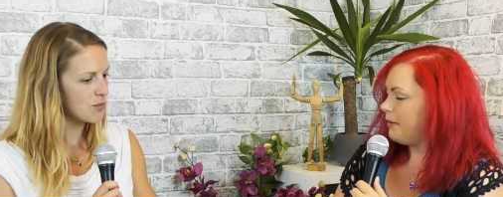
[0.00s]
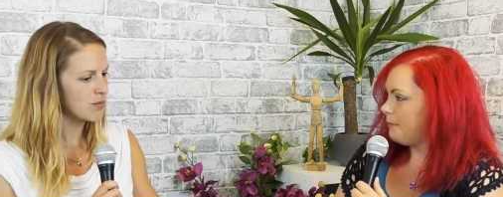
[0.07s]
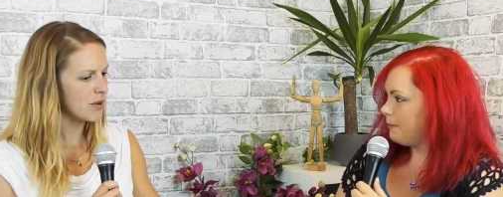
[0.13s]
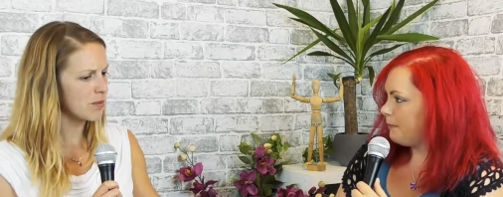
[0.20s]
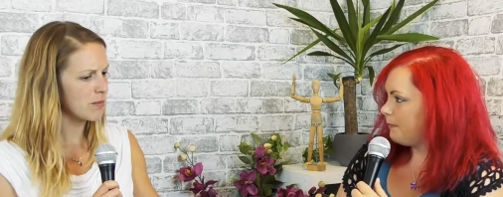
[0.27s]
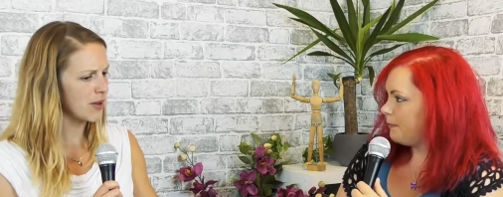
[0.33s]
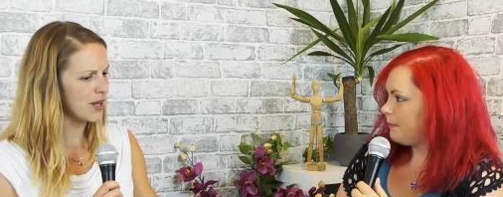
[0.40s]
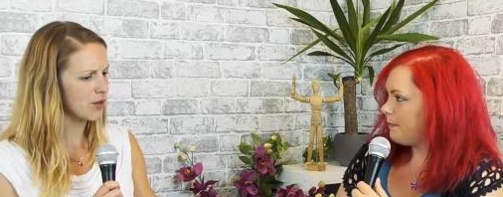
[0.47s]

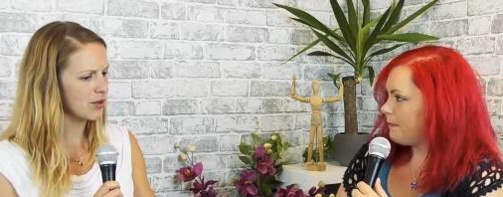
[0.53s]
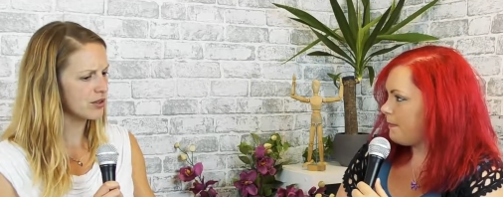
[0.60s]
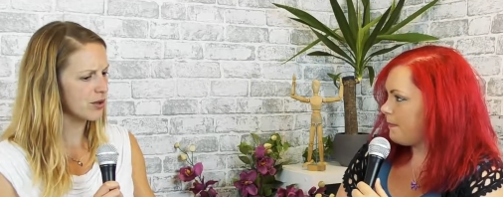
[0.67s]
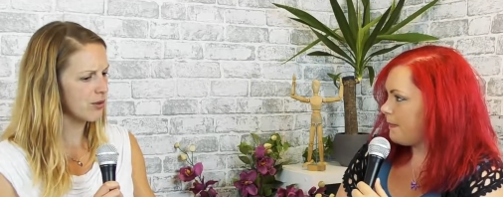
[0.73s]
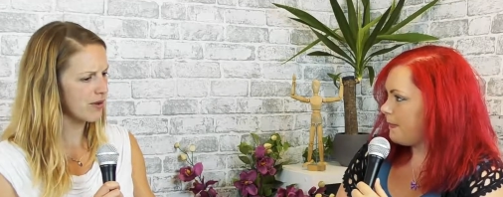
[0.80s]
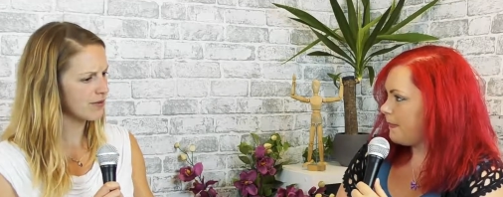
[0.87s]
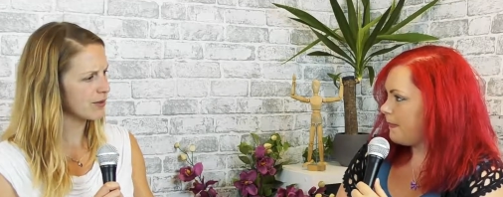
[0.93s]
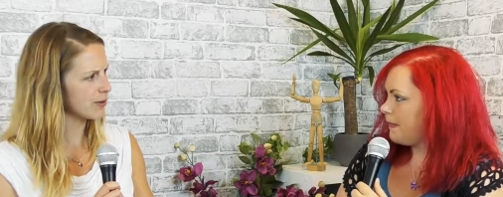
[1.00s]
Speaker 1: but be also
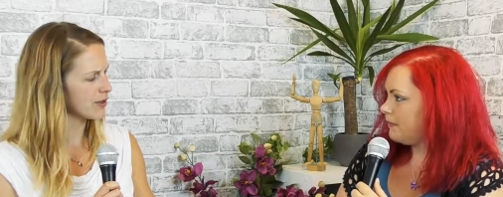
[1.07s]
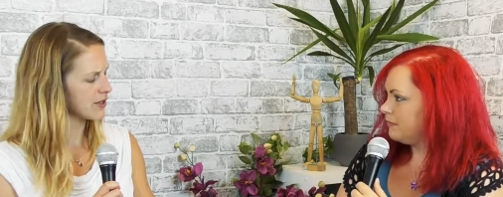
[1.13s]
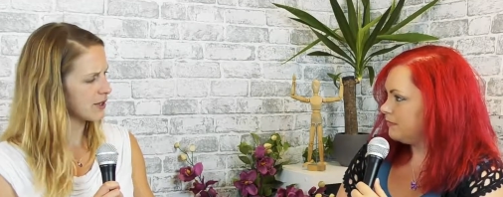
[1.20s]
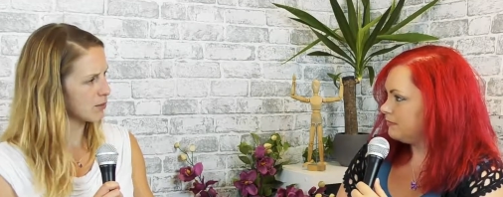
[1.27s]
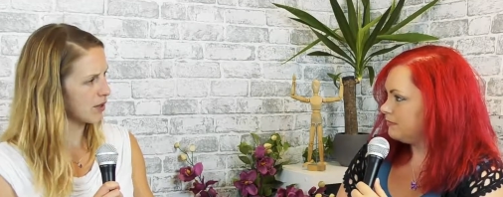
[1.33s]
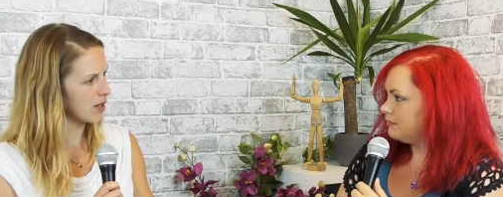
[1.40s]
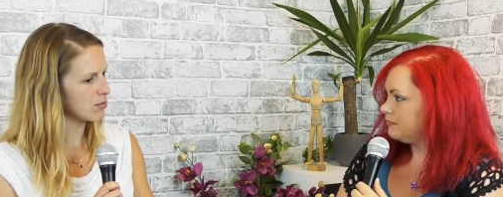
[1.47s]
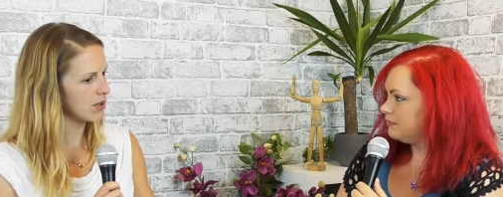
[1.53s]
influencing
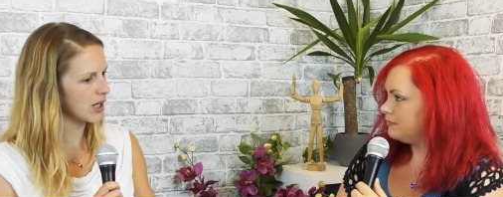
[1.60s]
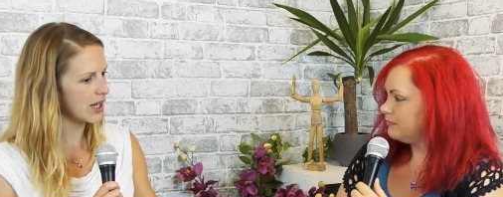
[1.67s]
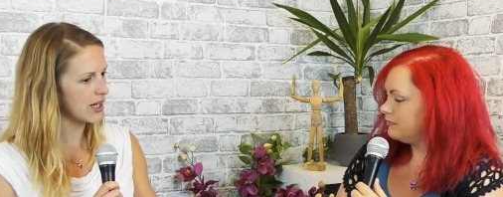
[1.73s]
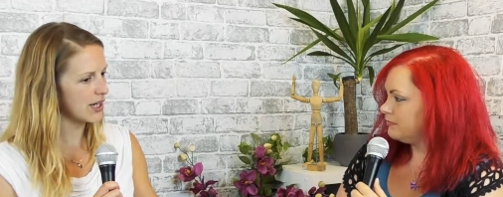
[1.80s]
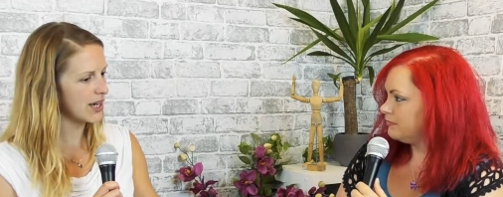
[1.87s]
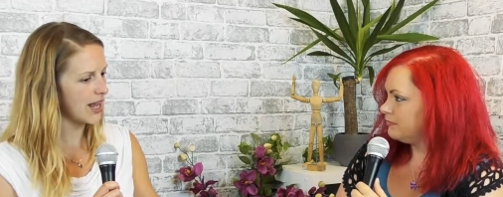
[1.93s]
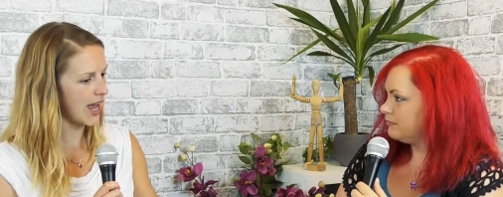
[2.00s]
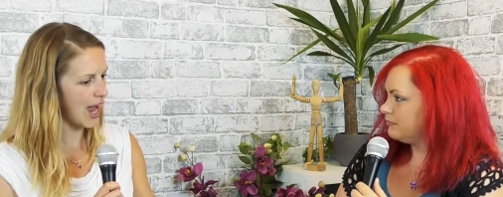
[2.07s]
people
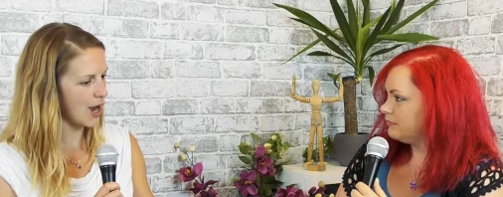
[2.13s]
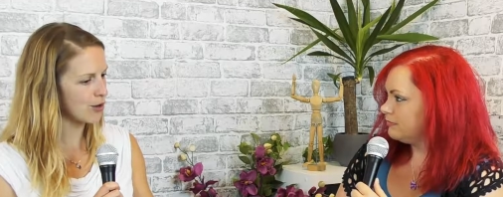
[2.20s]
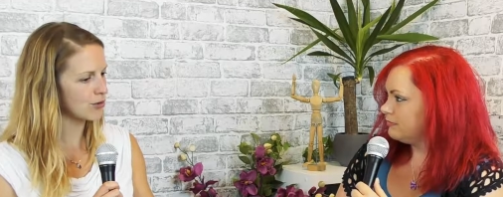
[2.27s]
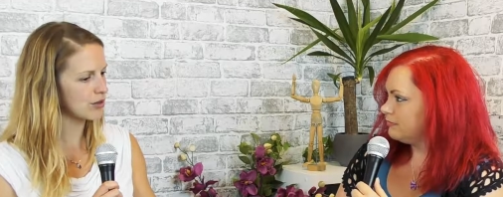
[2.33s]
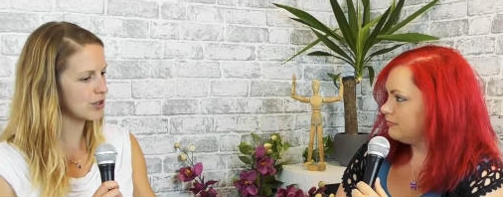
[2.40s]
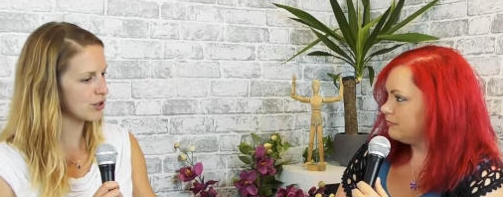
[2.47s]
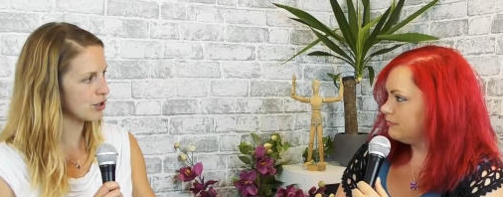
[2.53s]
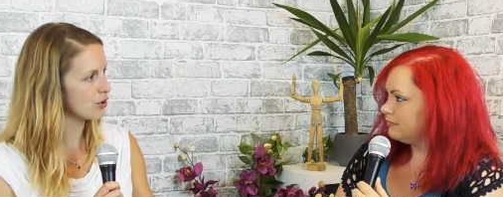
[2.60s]
in how
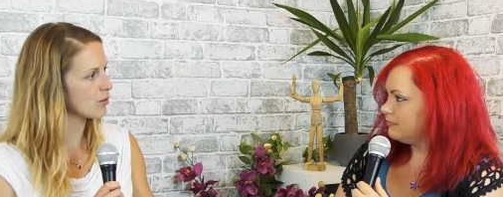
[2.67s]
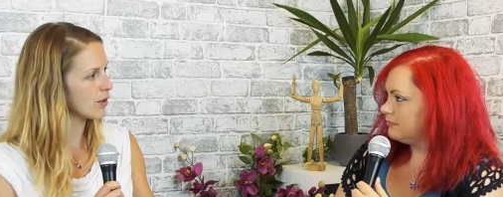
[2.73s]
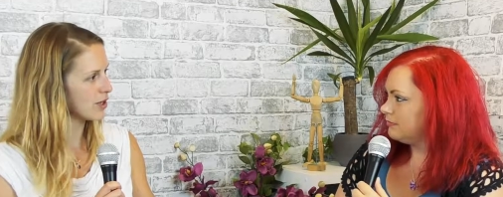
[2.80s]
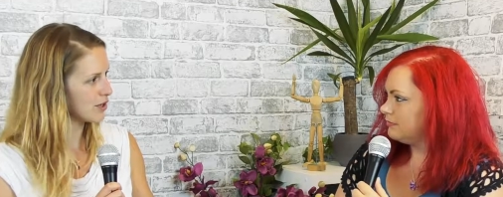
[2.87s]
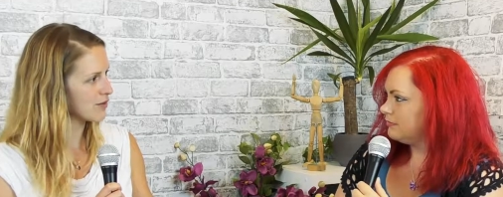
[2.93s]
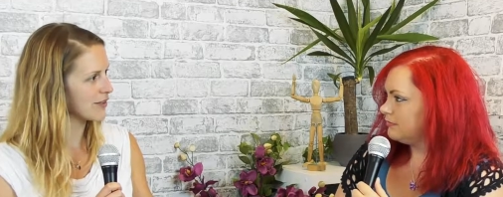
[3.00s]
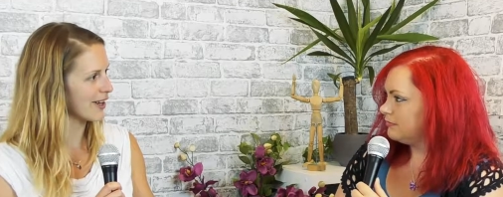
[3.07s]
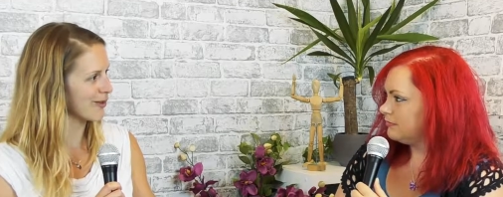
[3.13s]
to do what
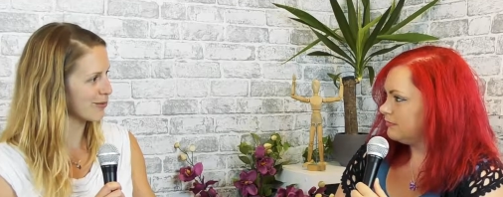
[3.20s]
you've done,